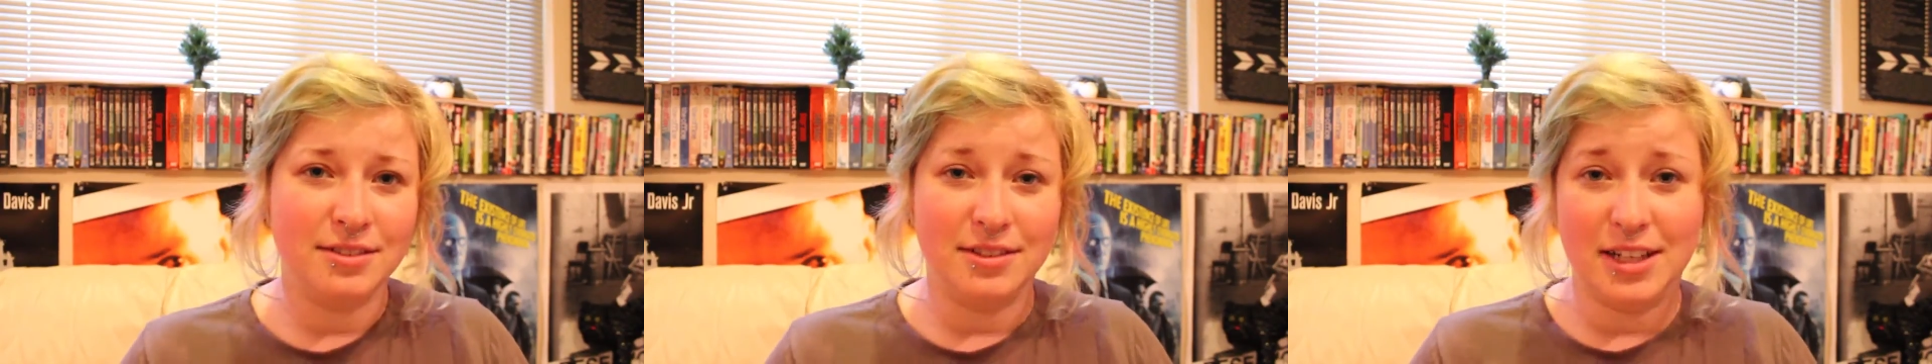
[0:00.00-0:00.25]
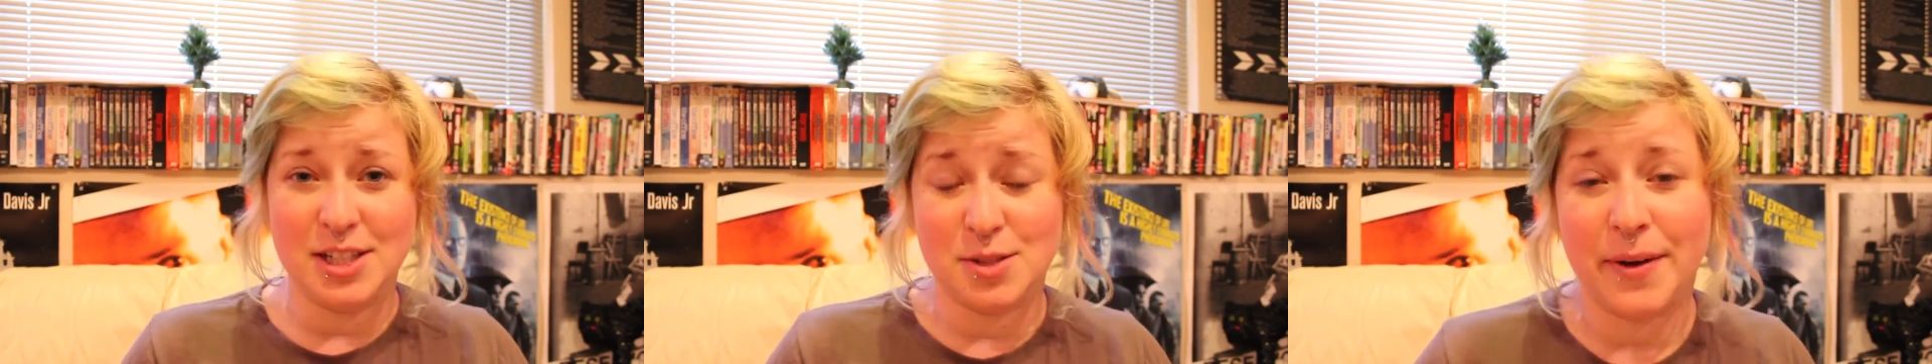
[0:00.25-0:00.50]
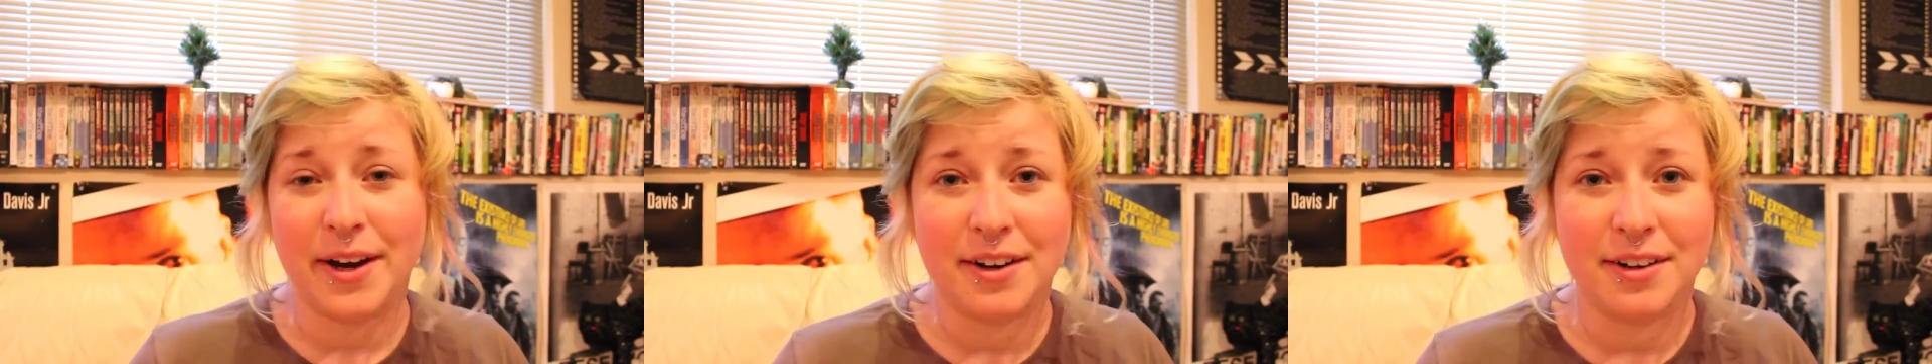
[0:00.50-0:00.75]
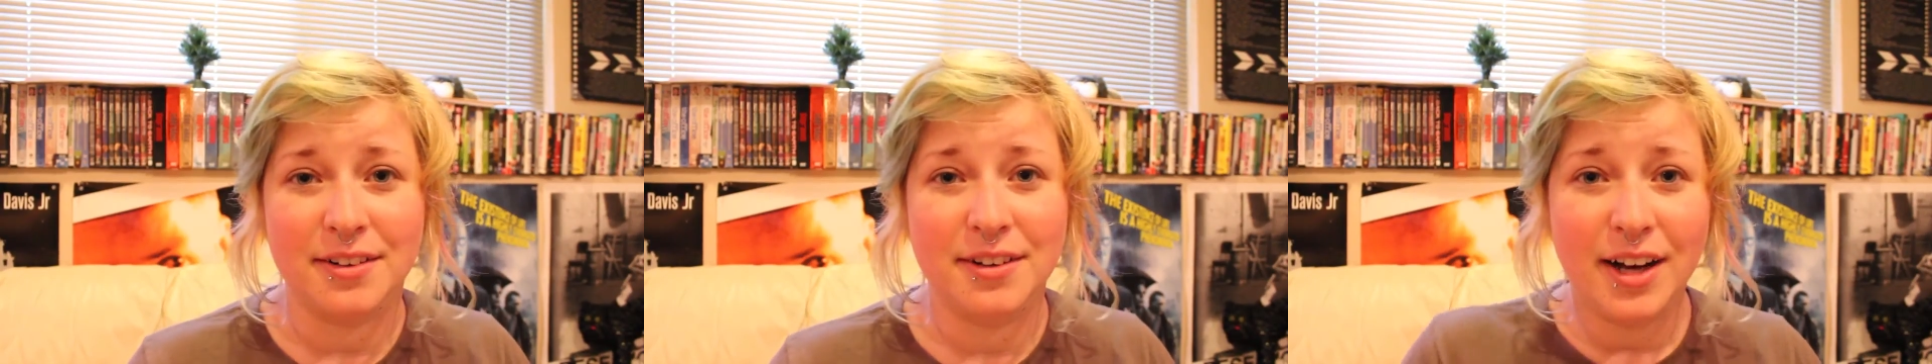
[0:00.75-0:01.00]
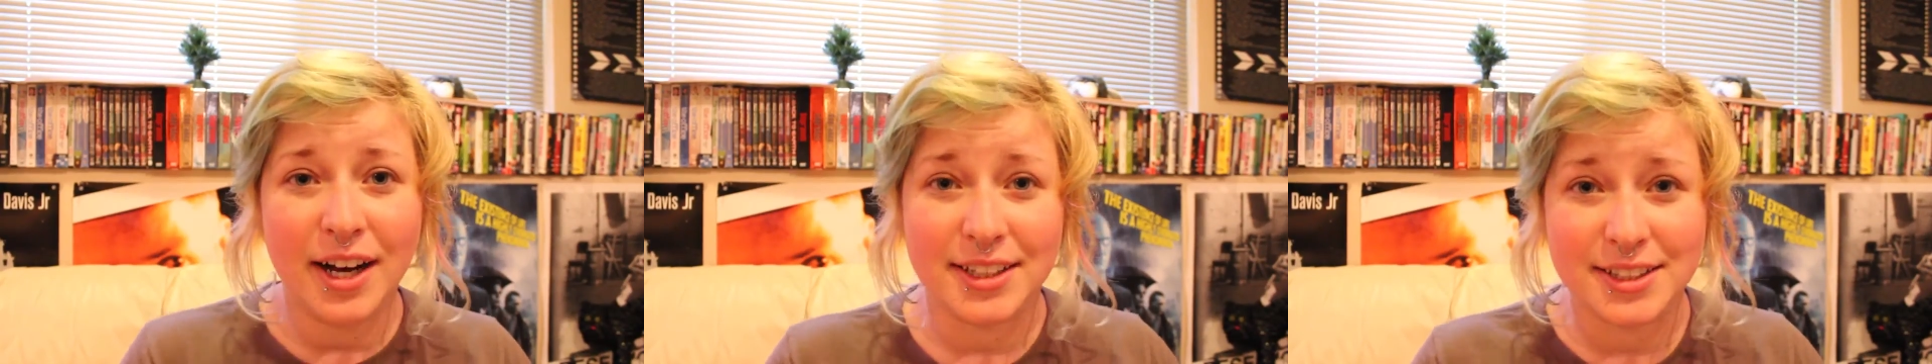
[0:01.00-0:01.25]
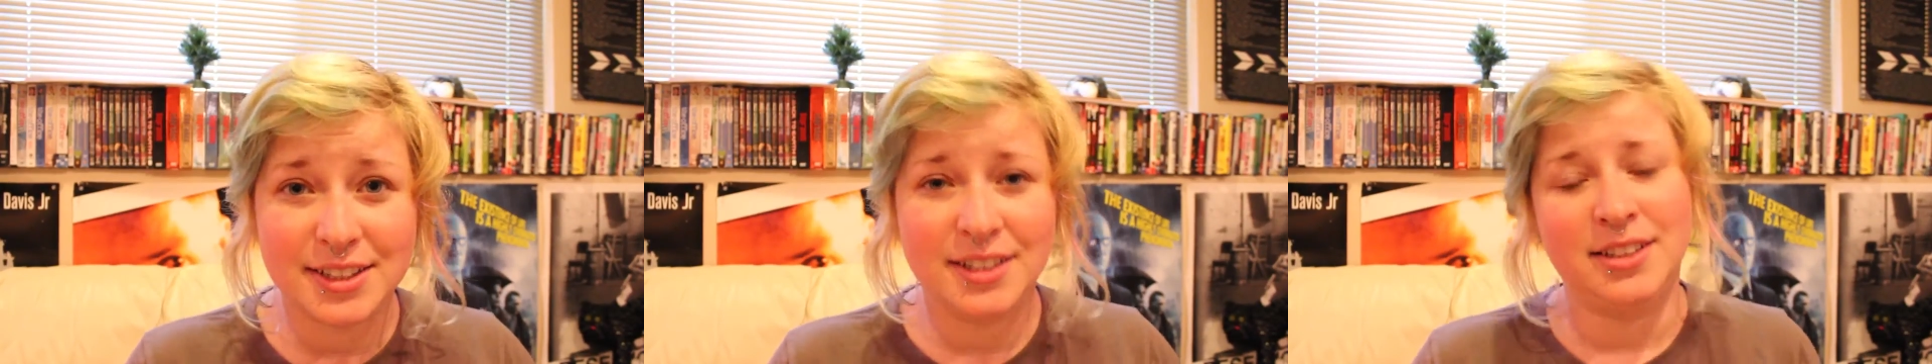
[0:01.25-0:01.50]
inspired
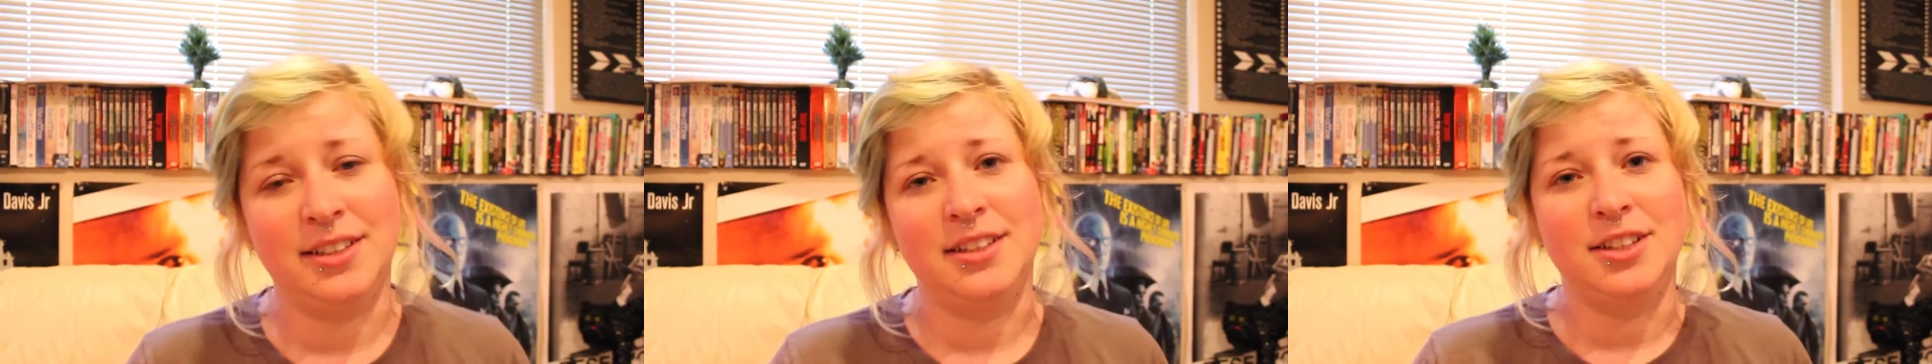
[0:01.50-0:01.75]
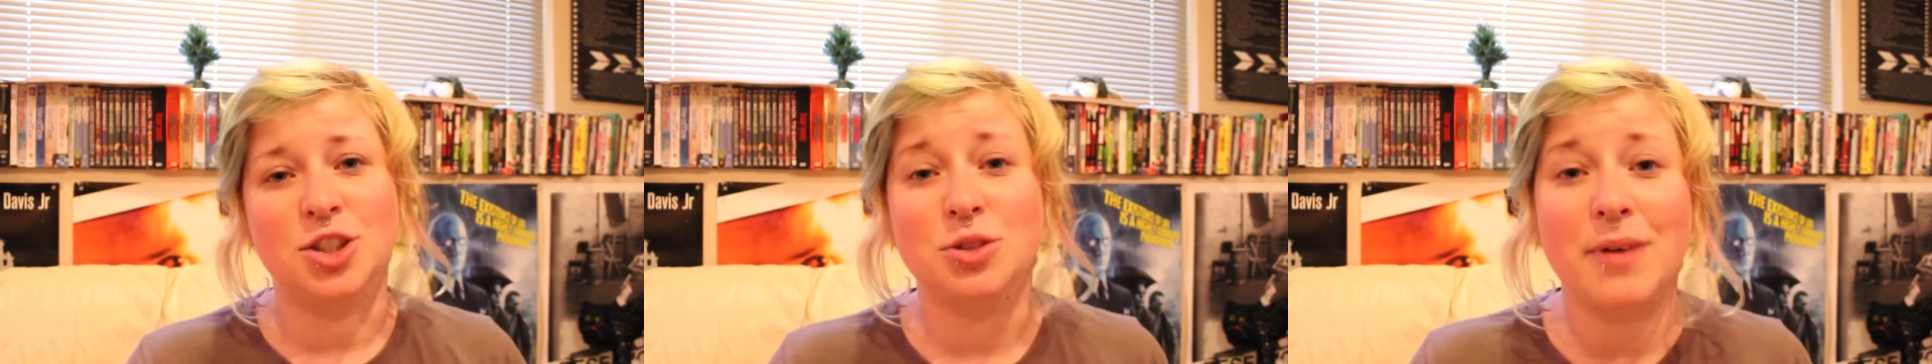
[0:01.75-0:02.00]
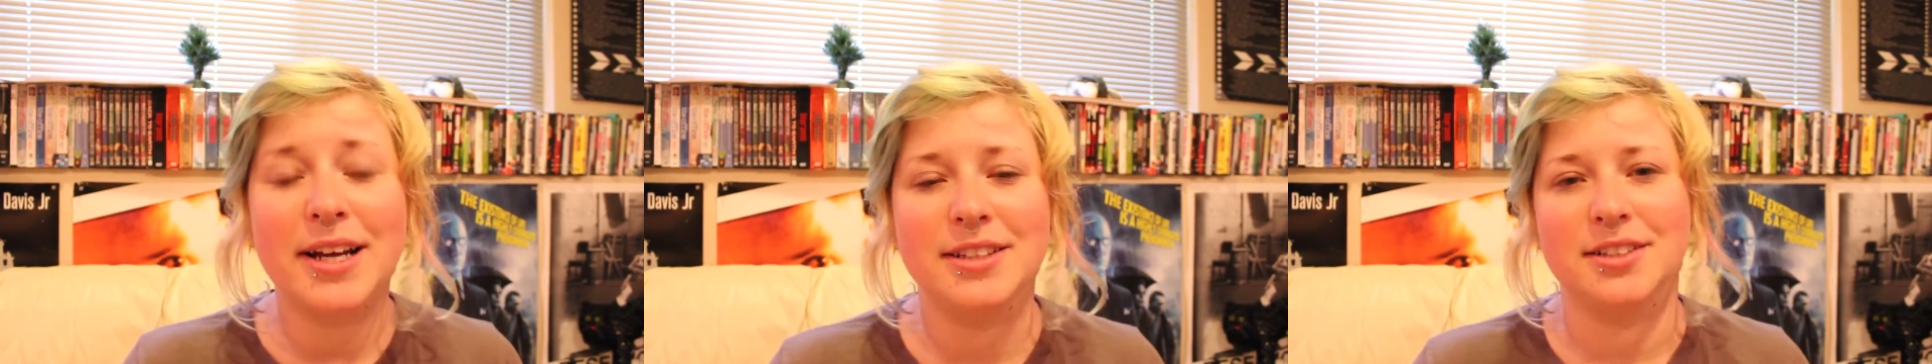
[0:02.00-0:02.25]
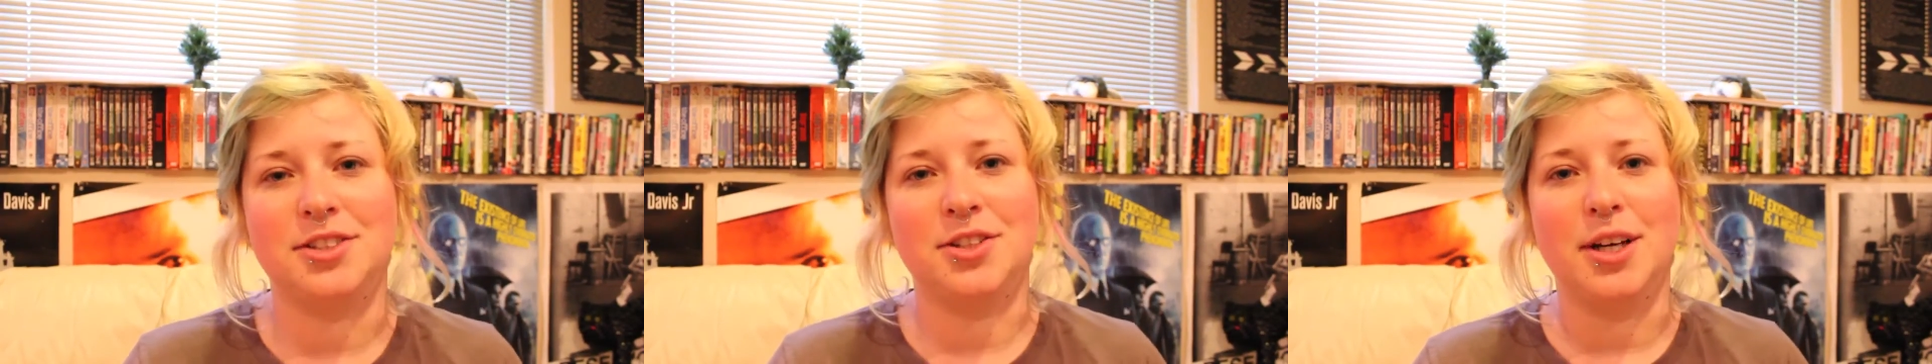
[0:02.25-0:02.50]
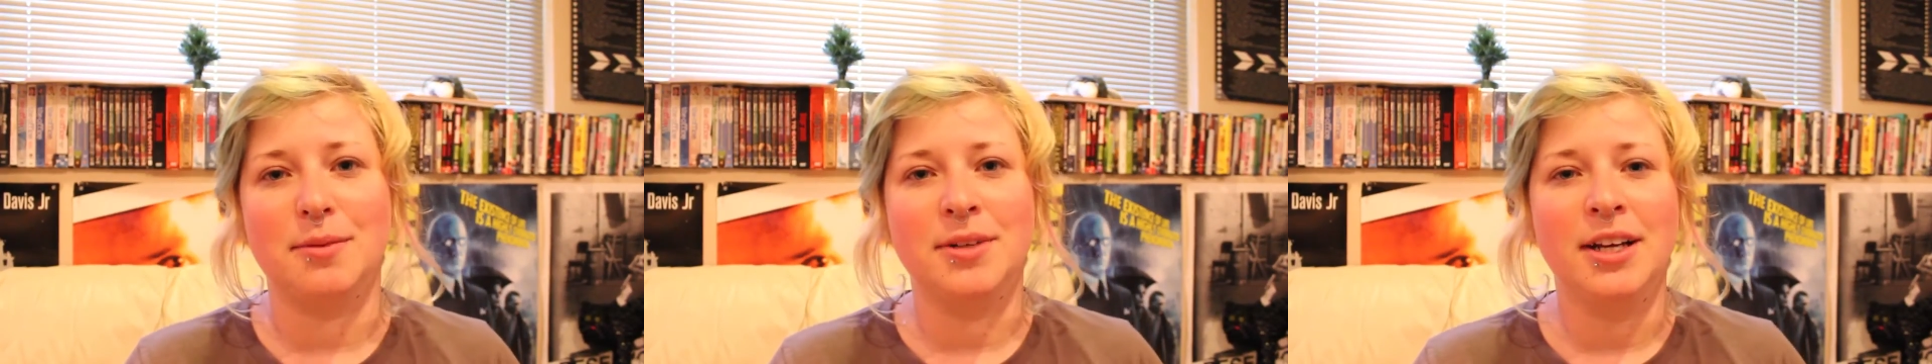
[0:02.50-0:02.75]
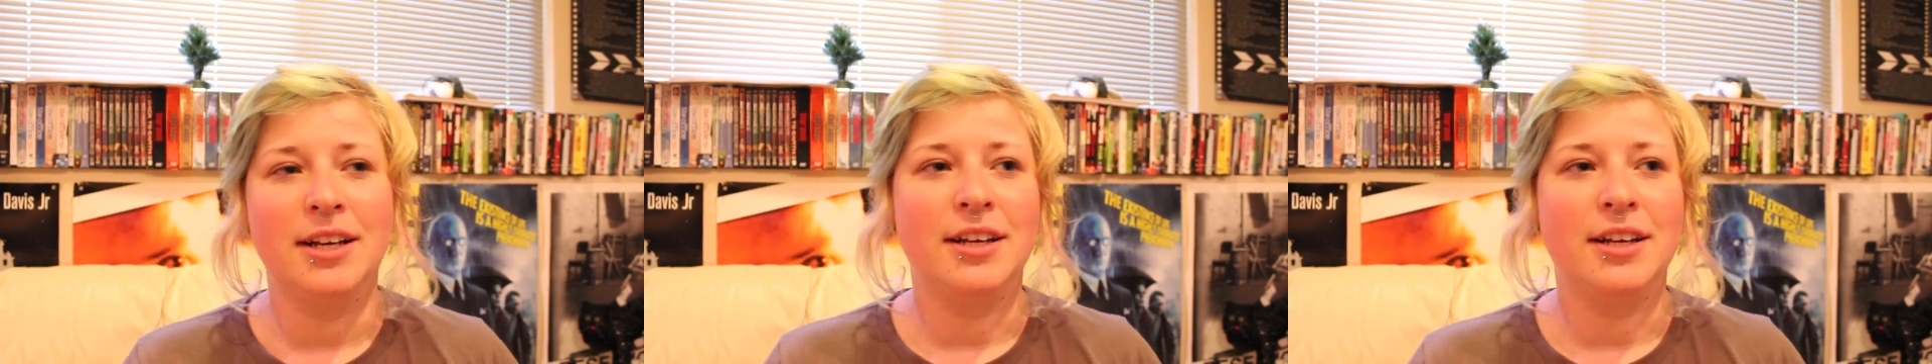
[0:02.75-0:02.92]
us to write the script,